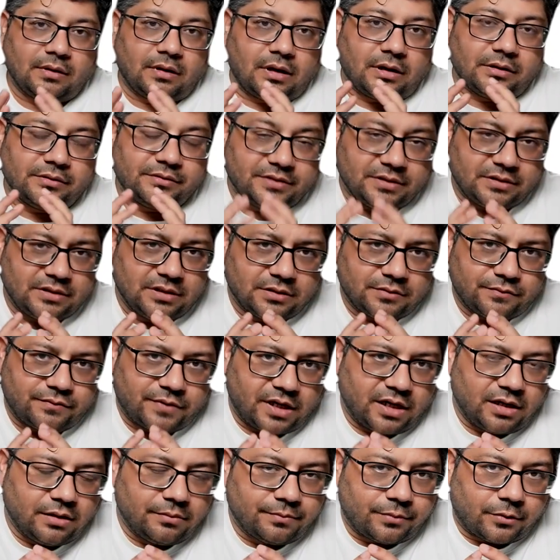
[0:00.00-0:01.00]
This is
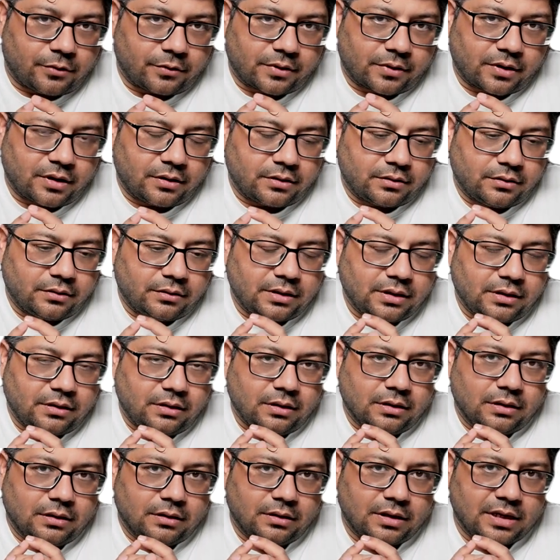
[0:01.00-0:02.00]
very important, that,
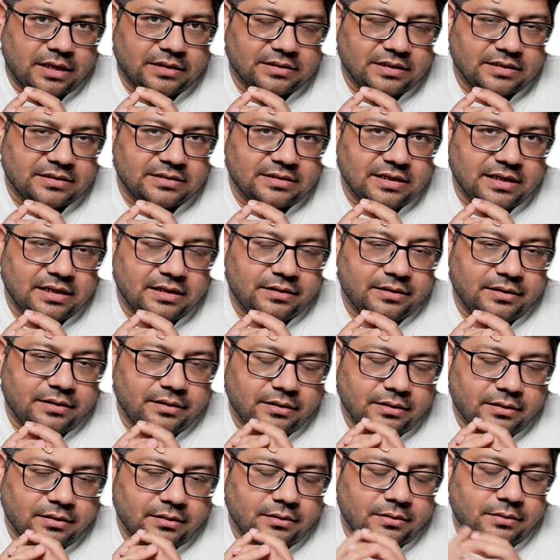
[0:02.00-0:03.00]
as I said
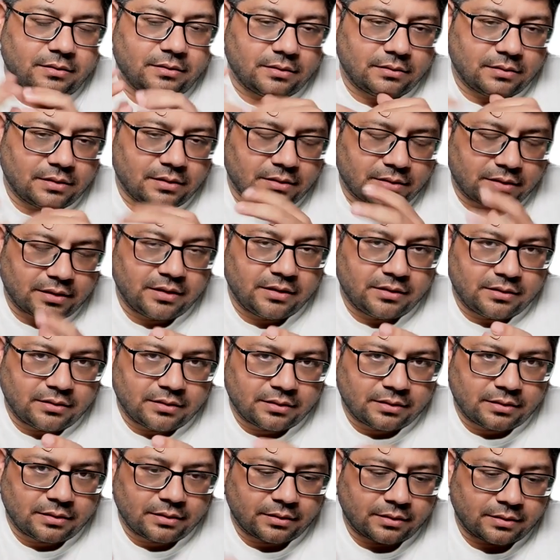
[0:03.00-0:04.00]

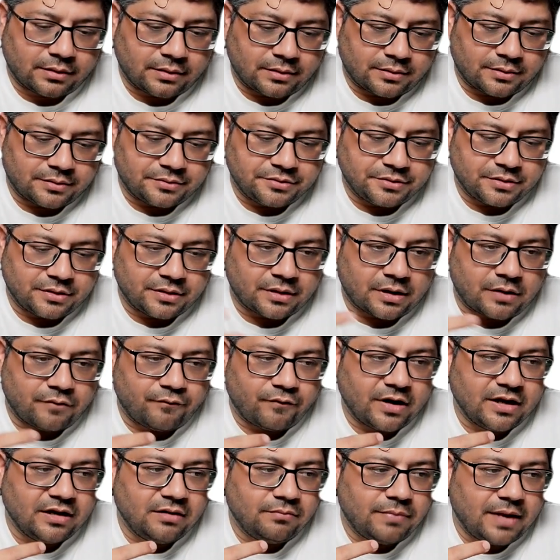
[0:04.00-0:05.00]
a
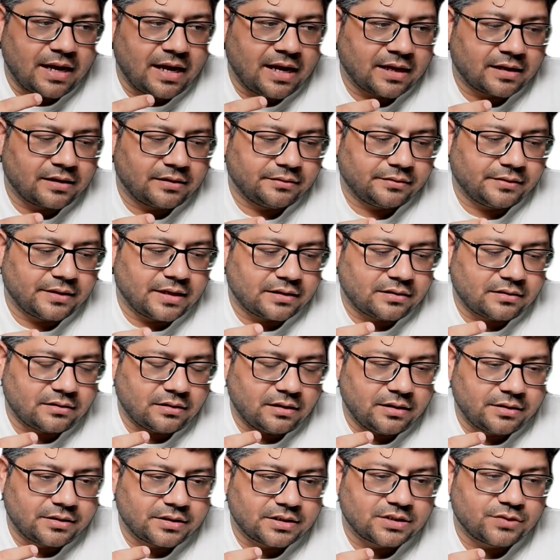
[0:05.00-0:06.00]
while back, that
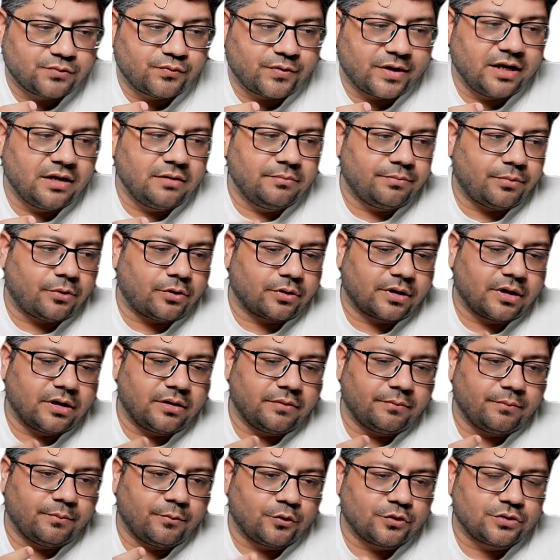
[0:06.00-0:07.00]
it is very
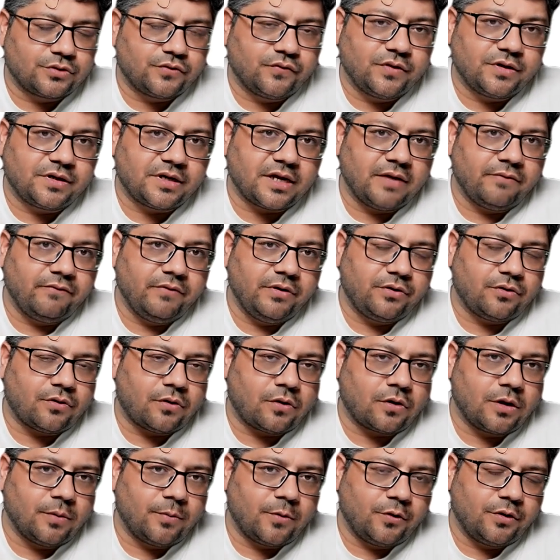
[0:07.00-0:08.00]
important. Most of the time we
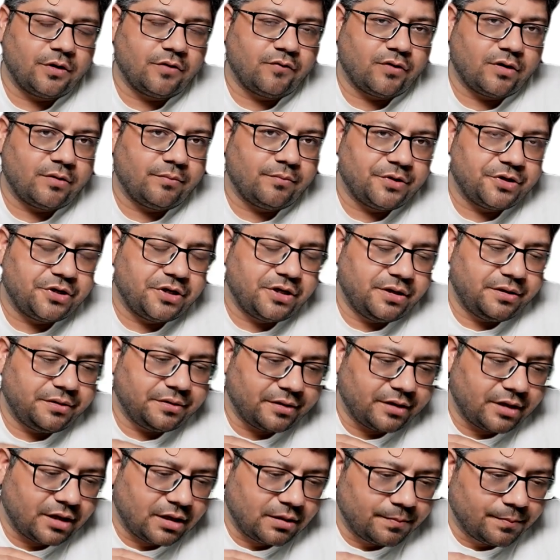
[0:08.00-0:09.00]
talk about different machine
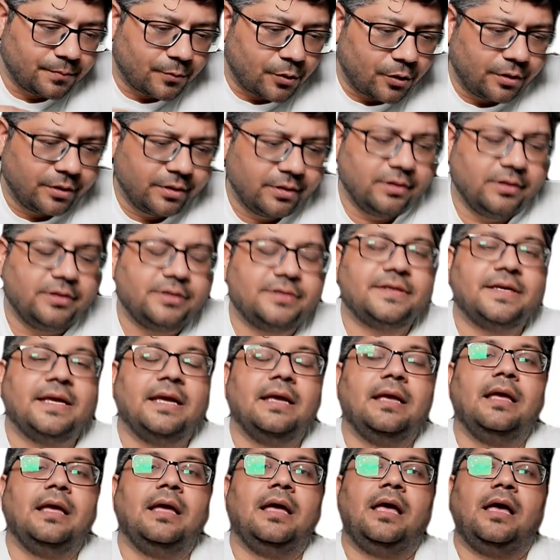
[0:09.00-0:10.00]
learning models,
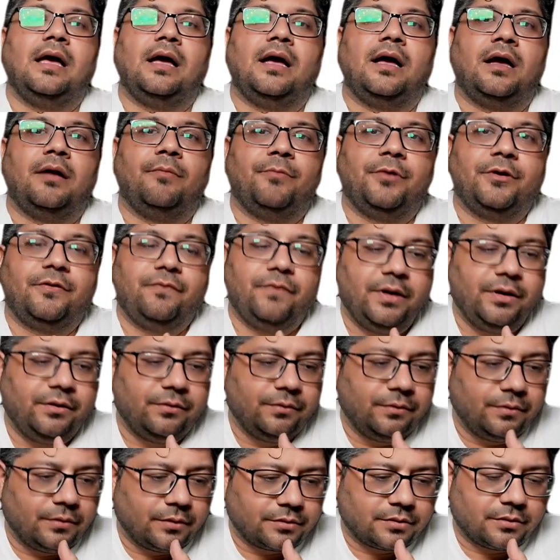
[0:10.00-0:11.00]
but we do
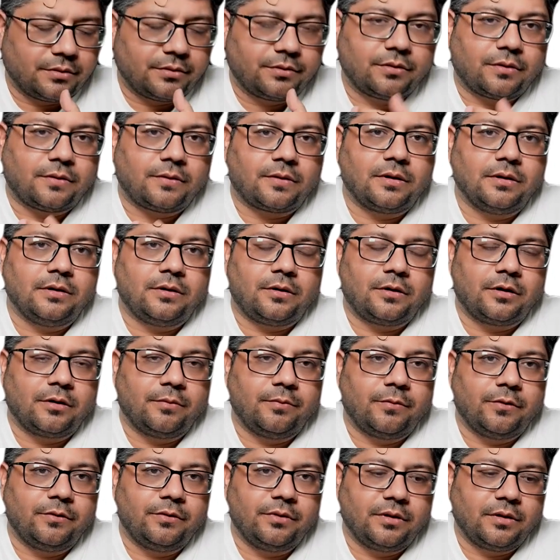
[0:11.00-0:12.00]
not talk a lot
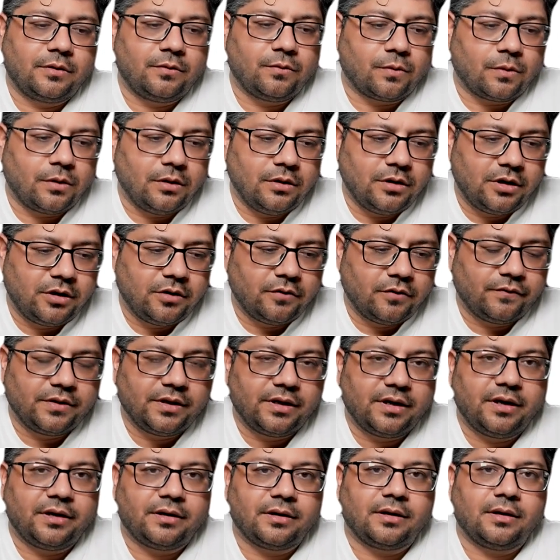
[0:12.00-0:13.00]
about the quality of the
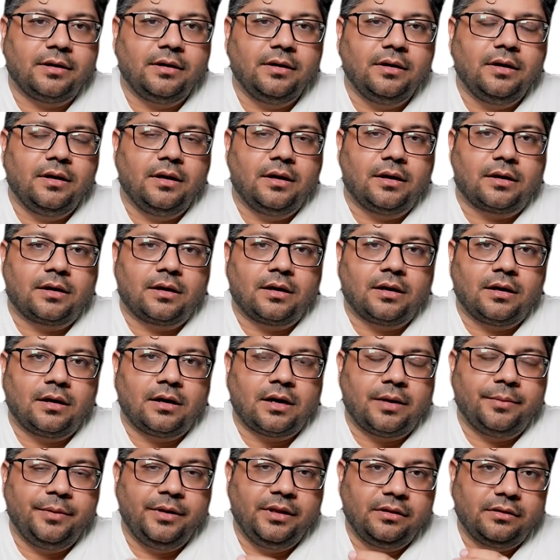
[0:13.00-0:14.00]
data.
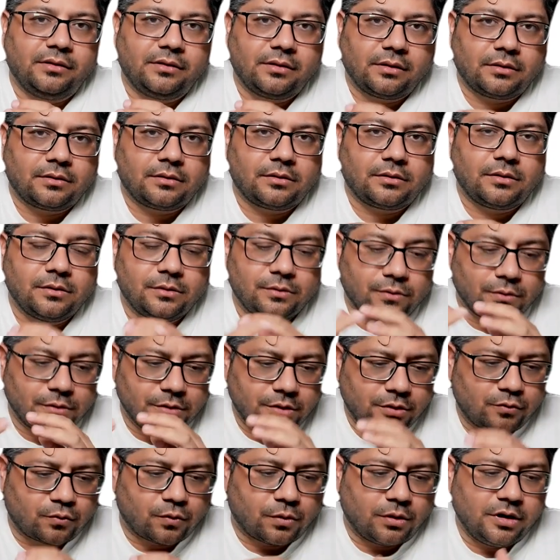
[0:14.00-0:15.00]
I mean, the
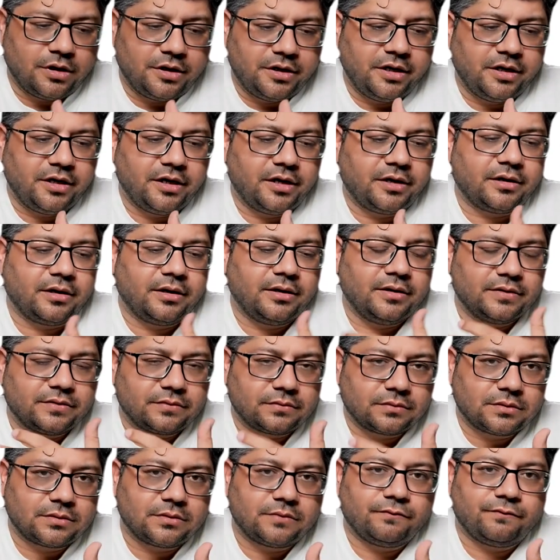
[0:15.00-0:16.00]
good quality data
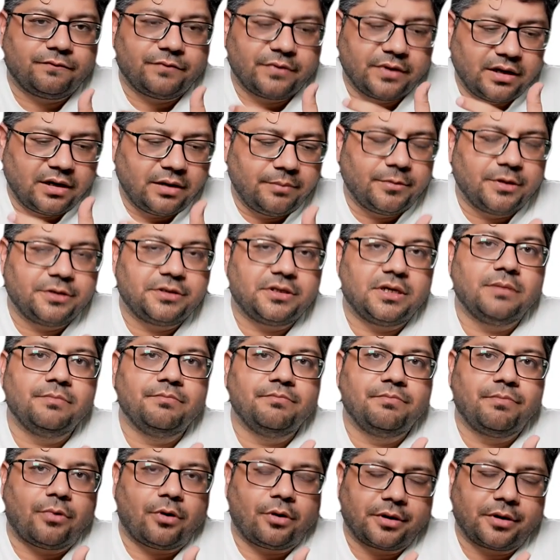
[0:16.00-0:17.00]
is very much
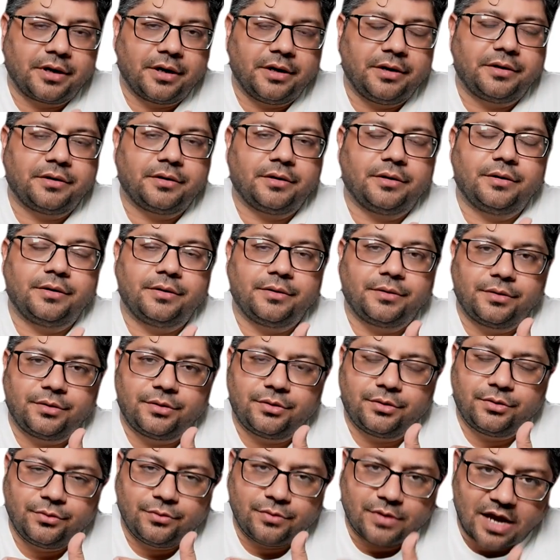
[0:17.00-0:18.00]
important
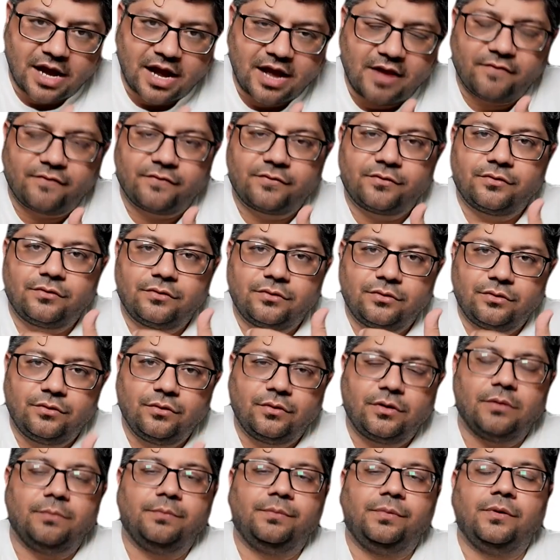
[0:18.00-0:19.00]
to have to
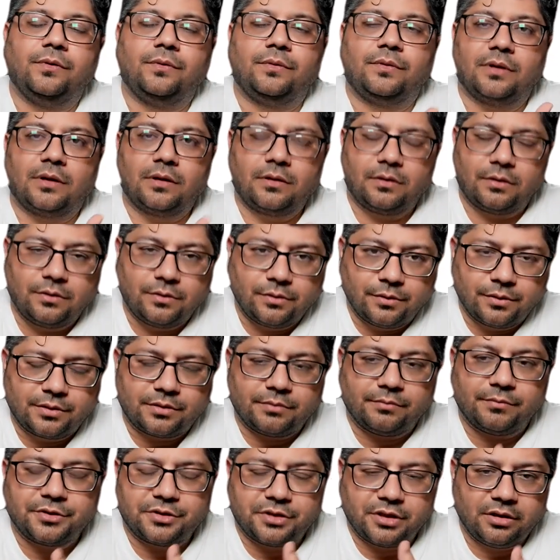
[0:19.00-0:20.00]
compute a
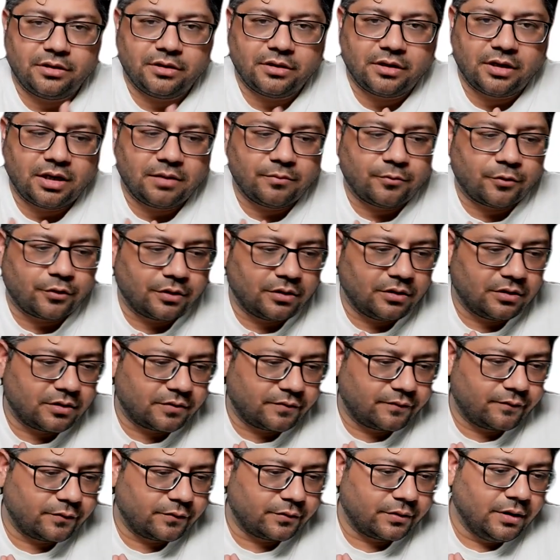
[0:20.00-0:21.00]
good machine learning model.
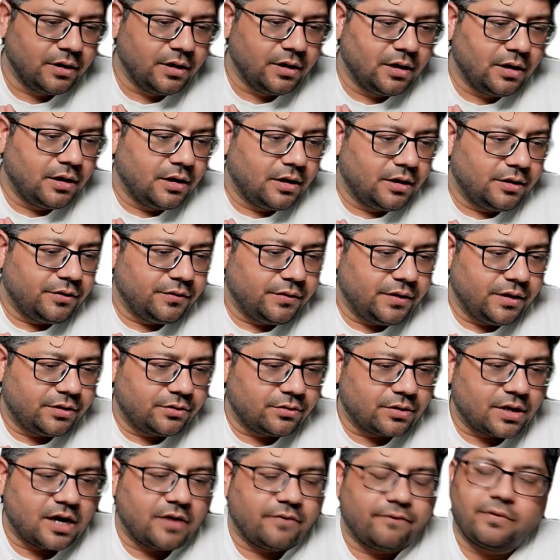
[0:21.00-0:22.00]
Therefore, you need
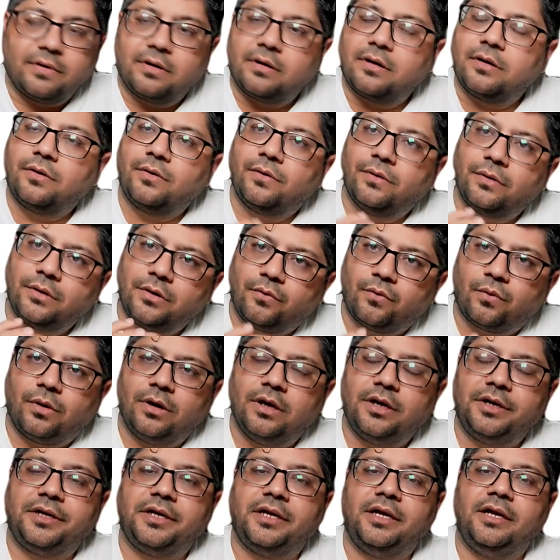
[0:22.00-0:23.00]
to have a good
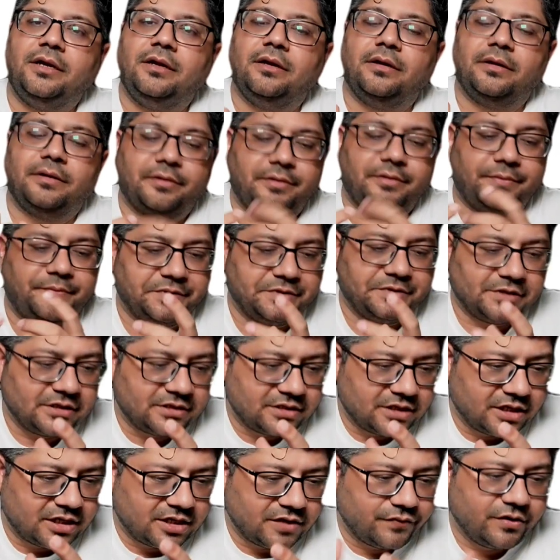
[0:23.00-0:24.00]
quality
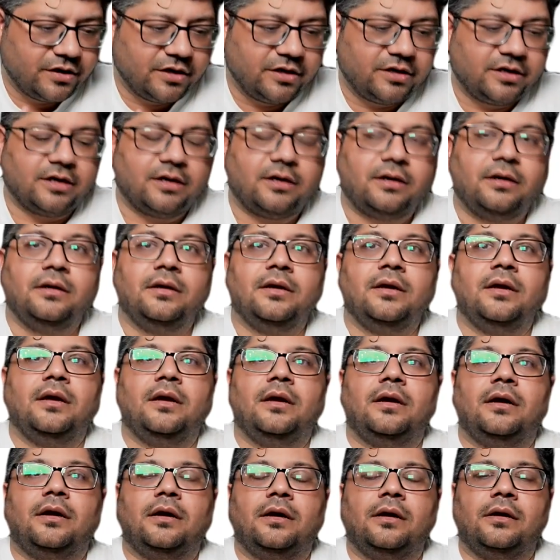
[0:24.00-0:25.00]
representative data
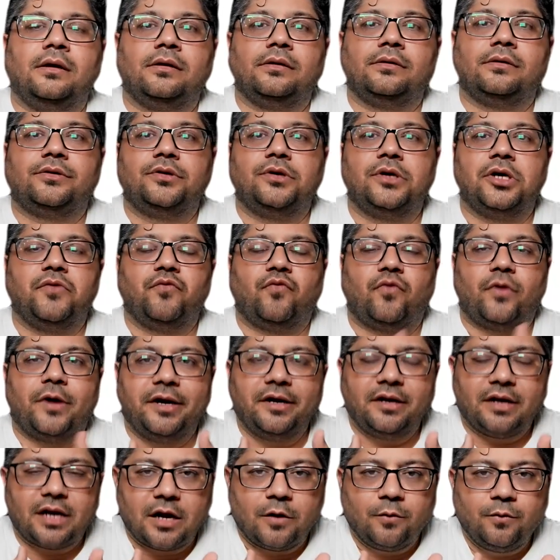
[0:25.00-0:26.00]
to
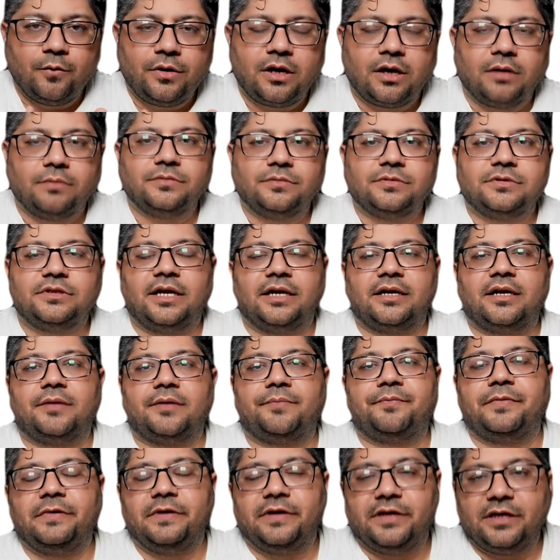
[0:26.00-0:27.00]
avoid outcomes that are
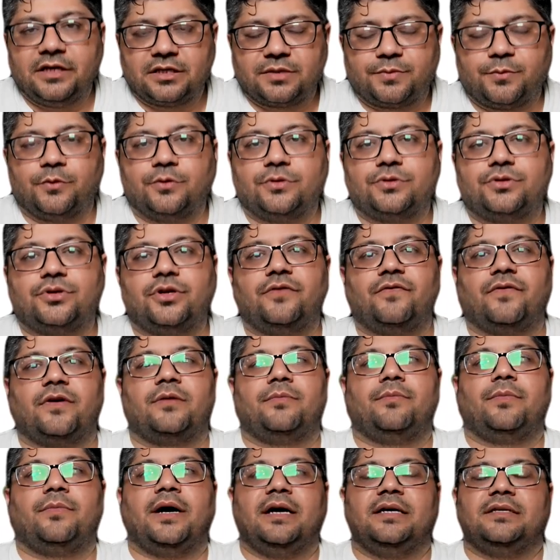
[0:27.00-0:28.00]
predisposed to
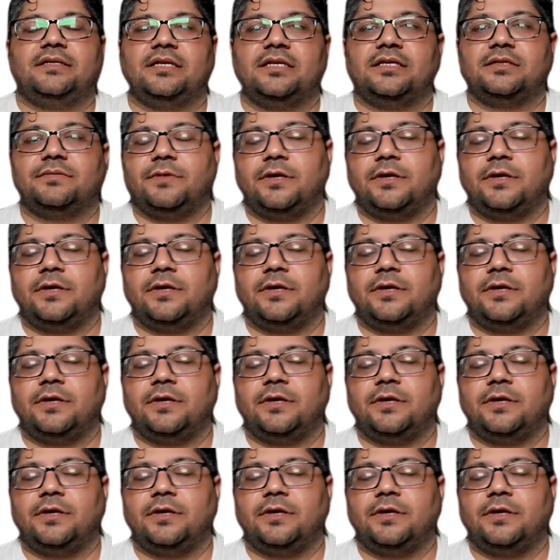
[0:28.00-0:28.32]
different biases.